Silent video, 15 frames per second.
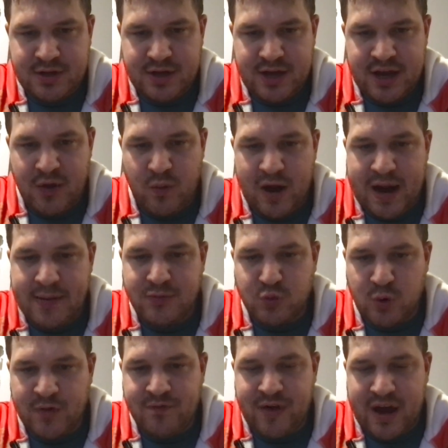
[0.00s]
And Rams
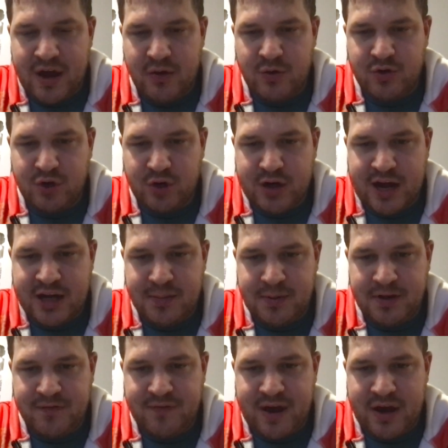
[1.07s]
would turn out to
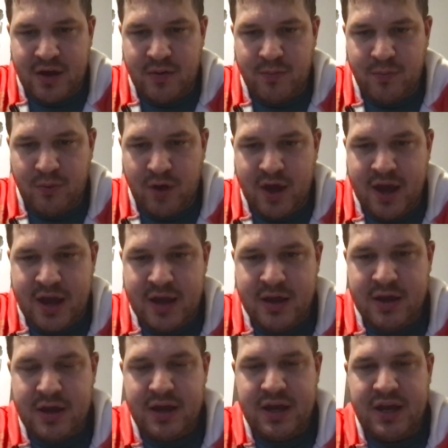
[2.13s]
be the final
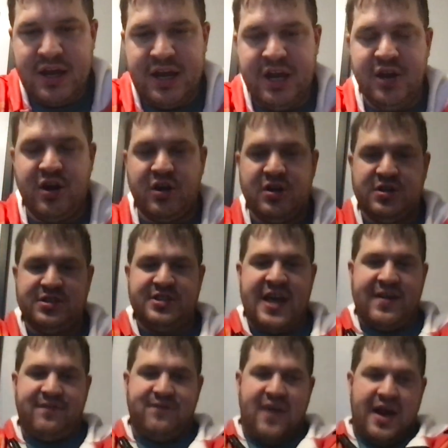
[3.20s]
play. Here's
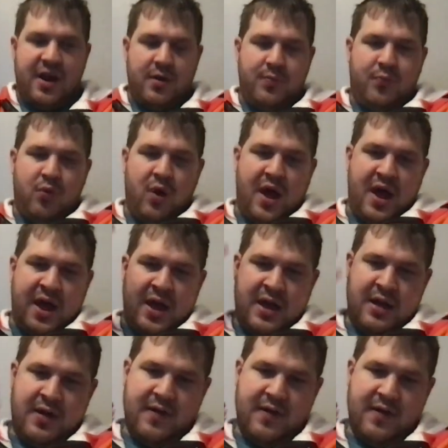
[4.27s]
that final play.